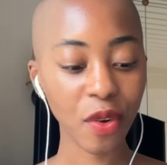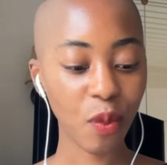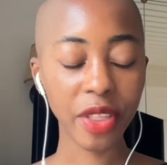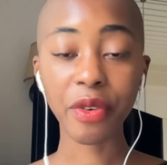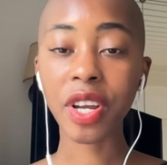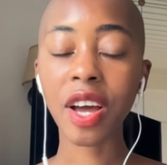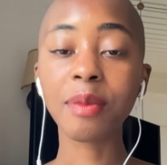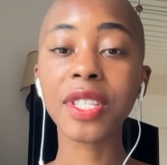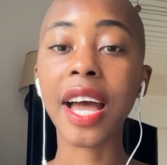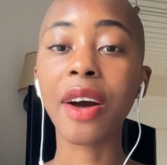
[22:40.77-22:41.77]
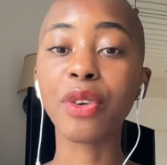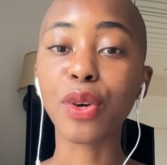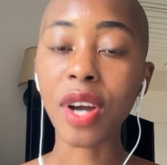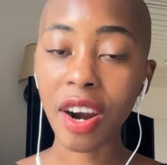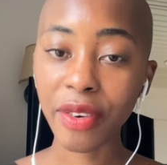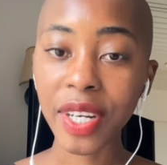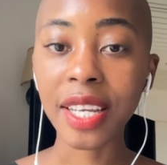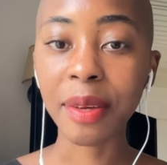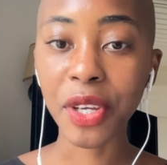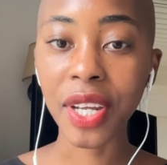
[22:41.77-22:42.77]
Whether it comes to how you're currently
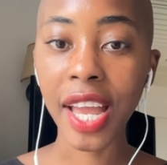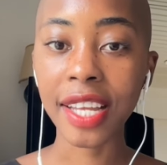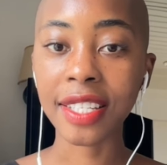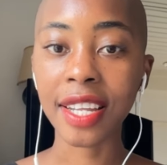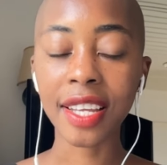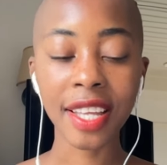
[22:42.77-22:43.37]
communicating,